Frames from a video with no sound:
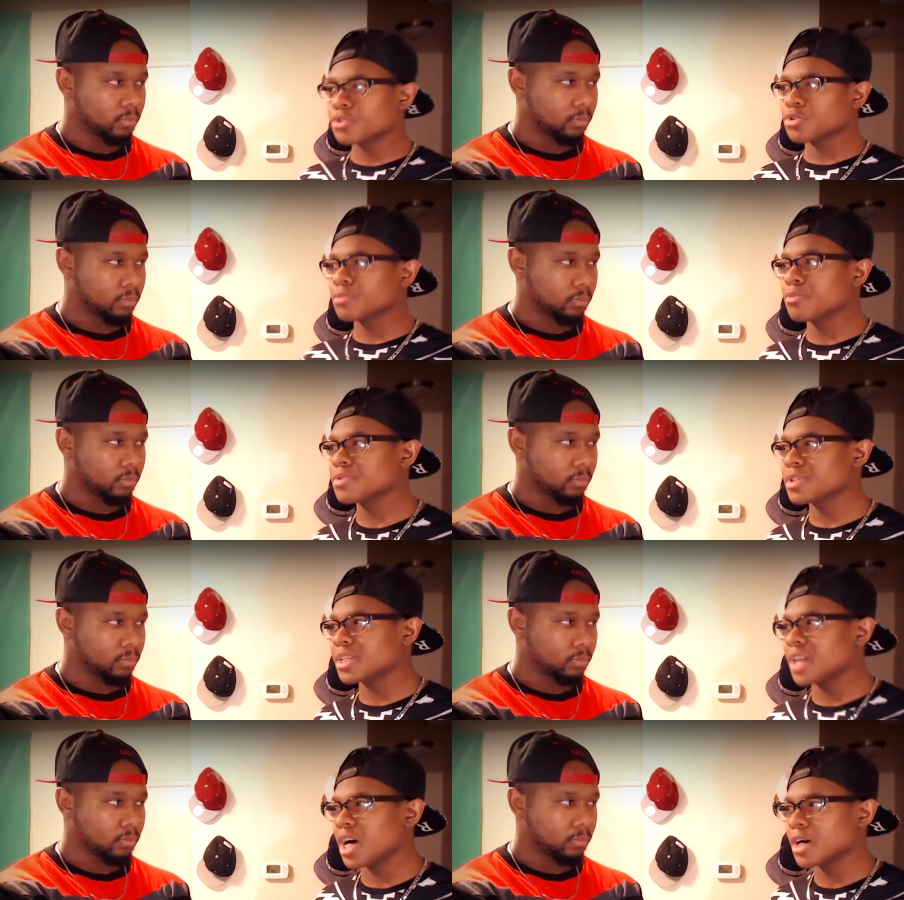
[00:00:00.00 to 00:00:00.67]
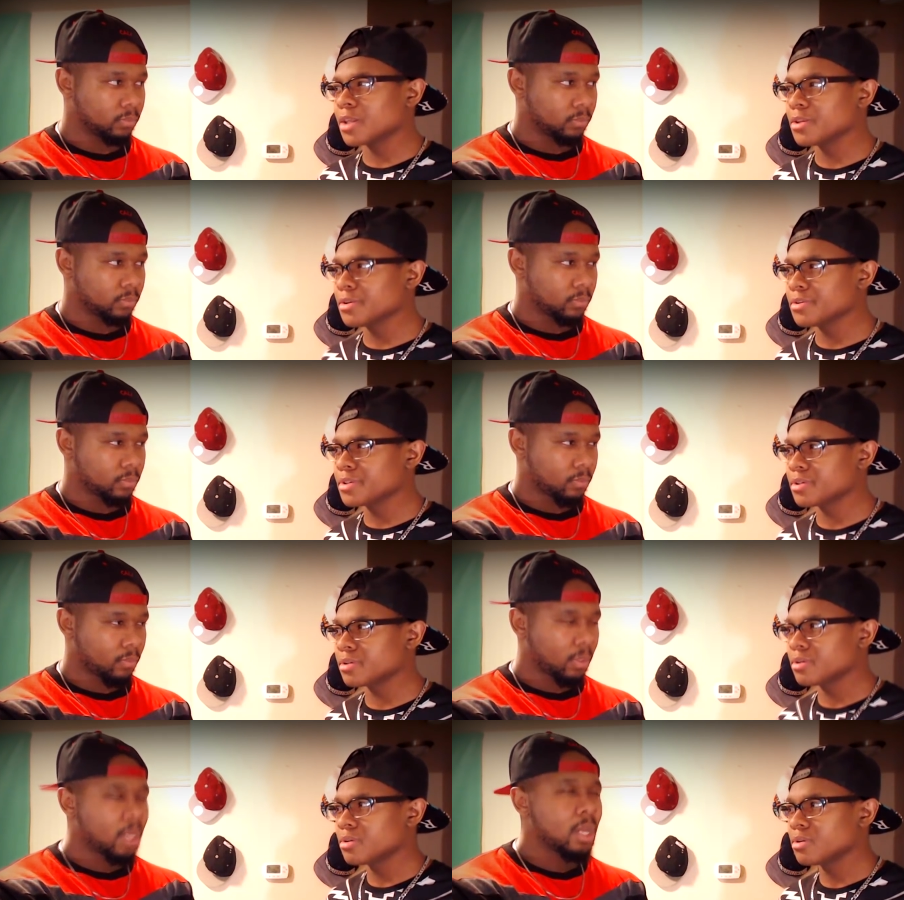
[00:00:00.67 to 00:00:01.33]
Speaker 1: dribbles than others.
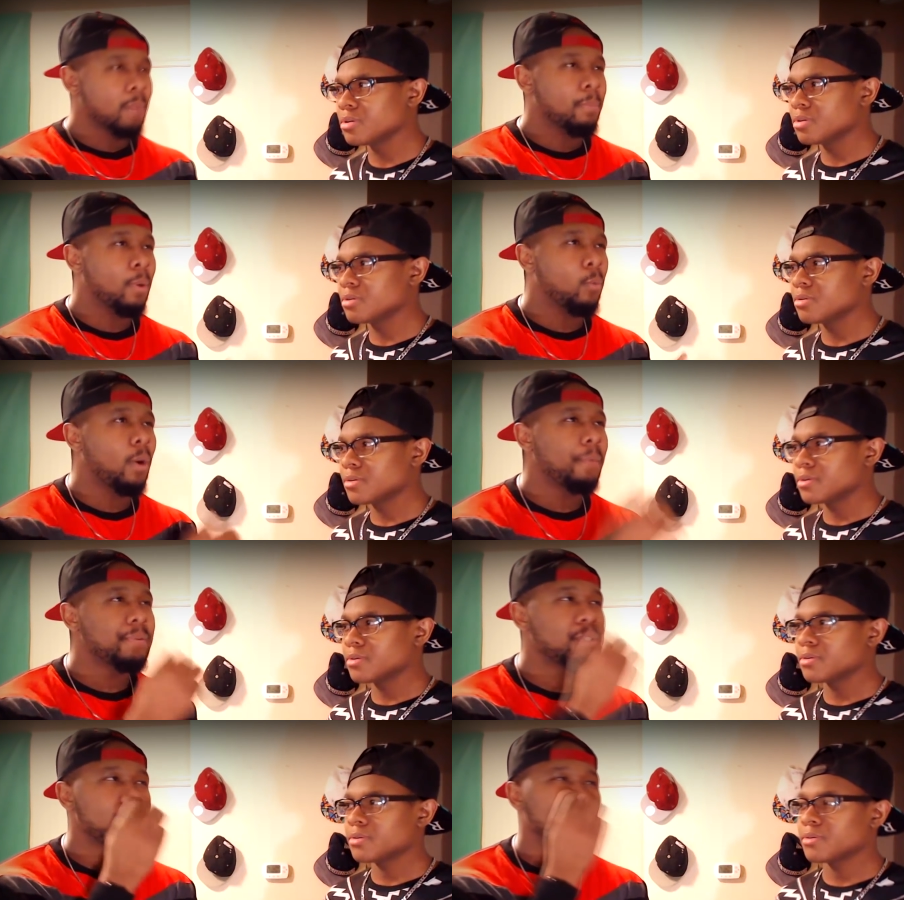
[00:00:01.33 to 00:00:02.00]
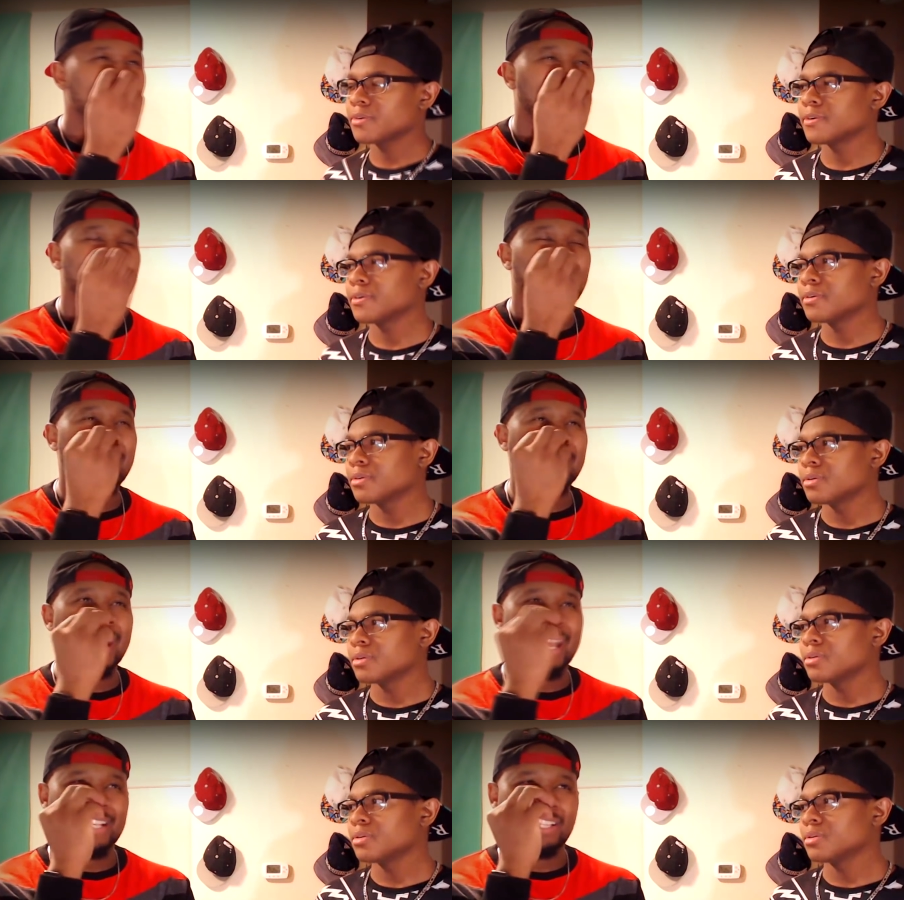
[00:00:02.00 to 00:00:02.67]
But what would you define
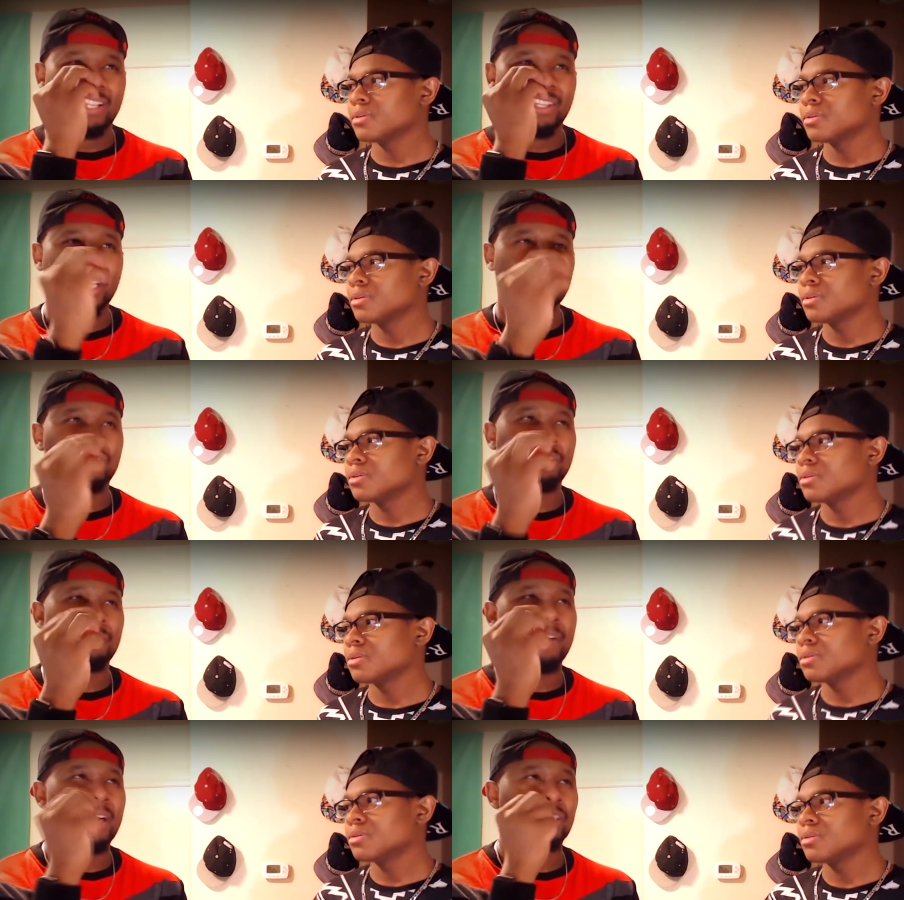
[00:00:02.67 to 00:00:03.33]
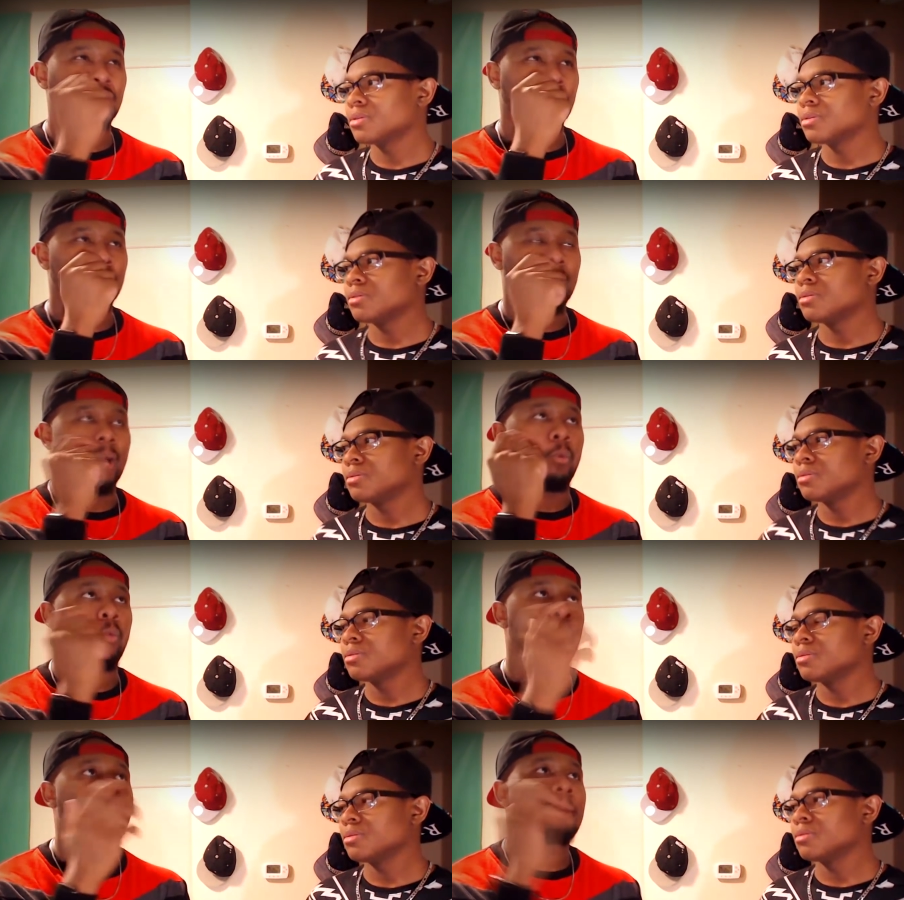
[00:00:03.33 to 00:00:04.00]
it as electrifying dribble? Like,
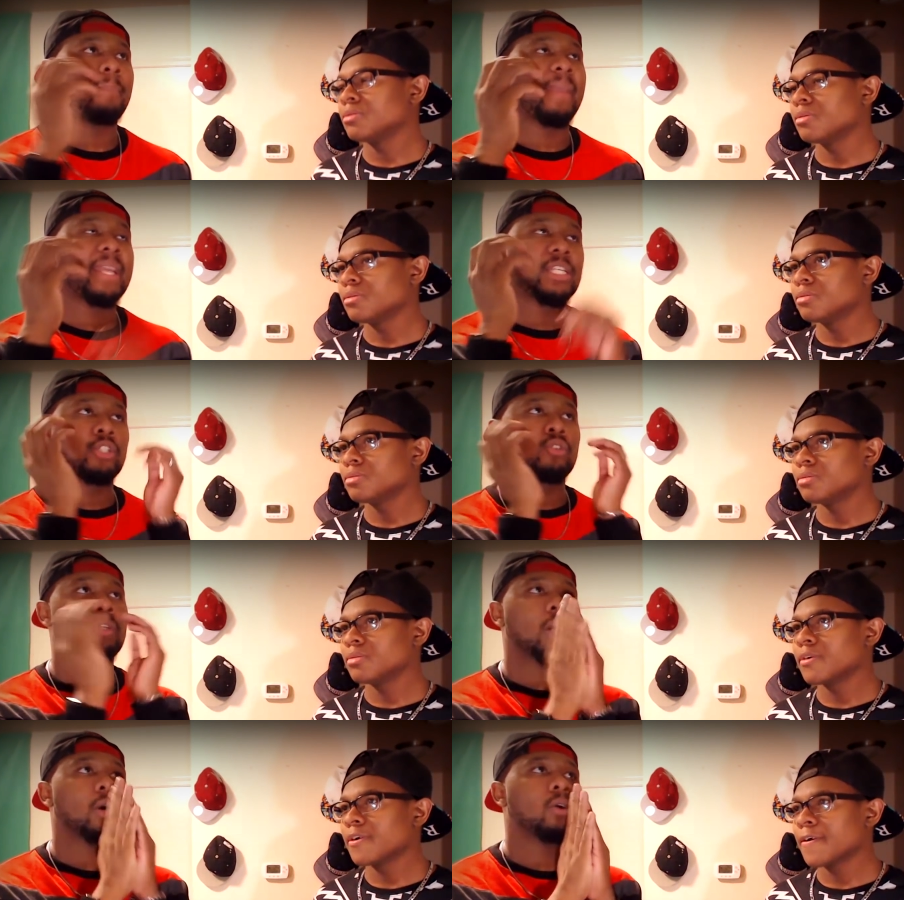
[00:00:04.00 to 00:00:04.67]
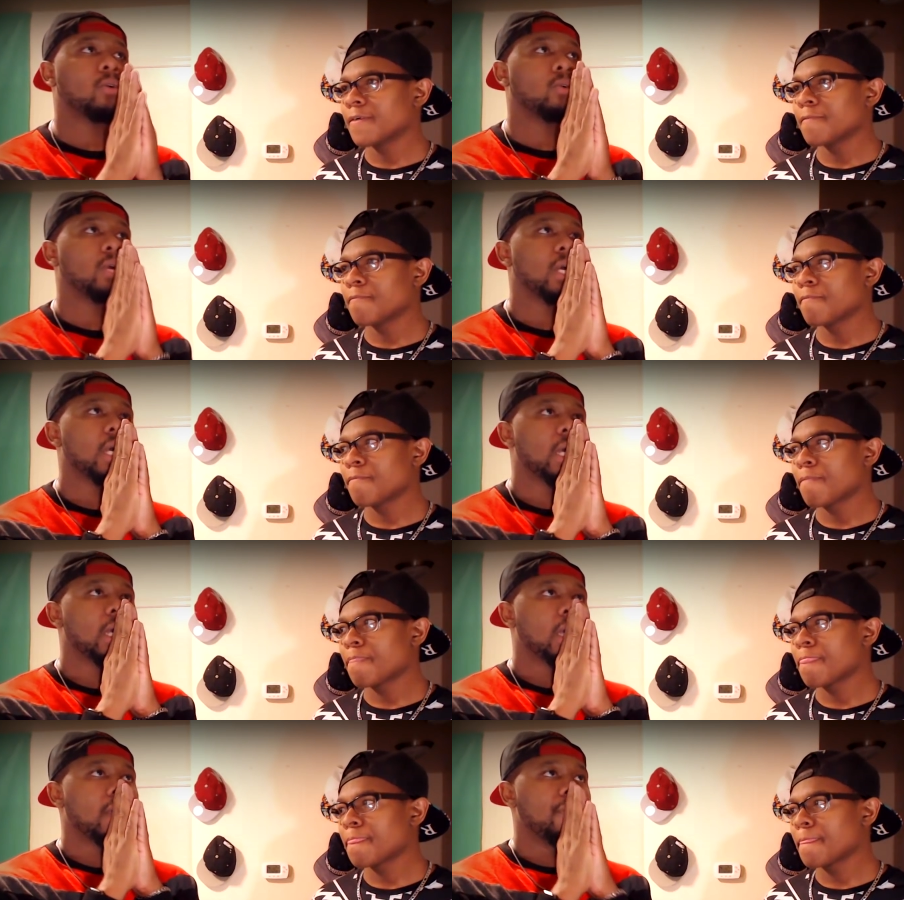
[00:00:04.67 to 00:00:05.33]
what makes you go,
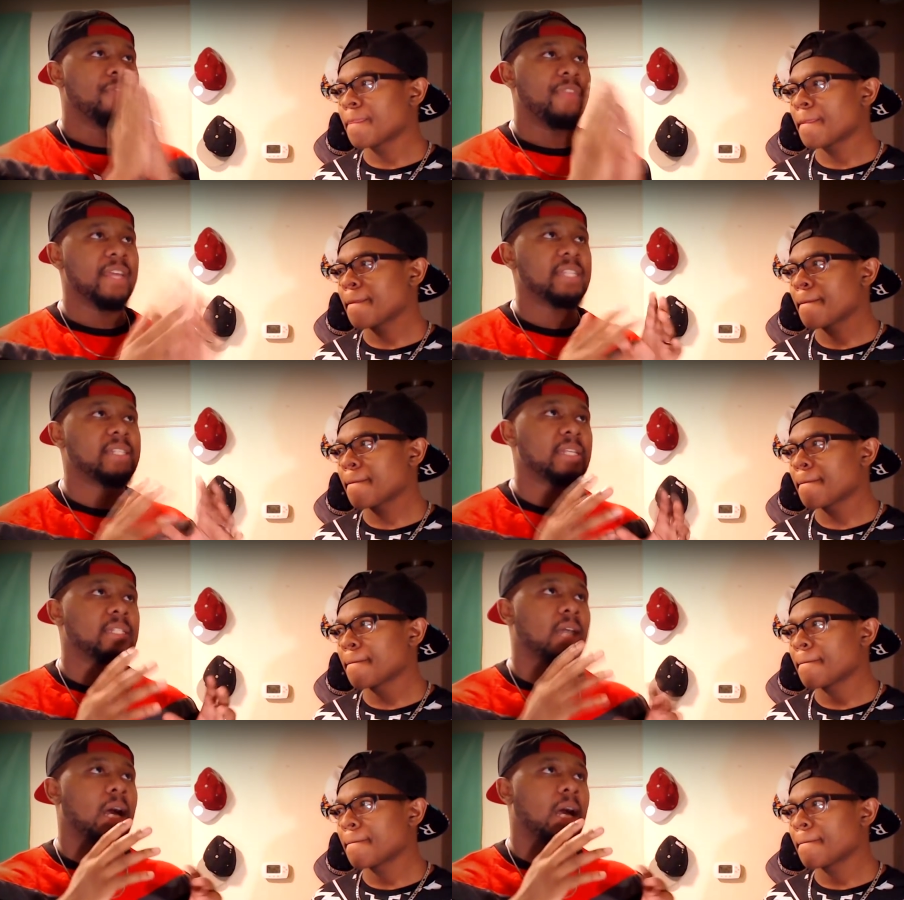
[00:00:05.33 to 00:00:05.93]
this is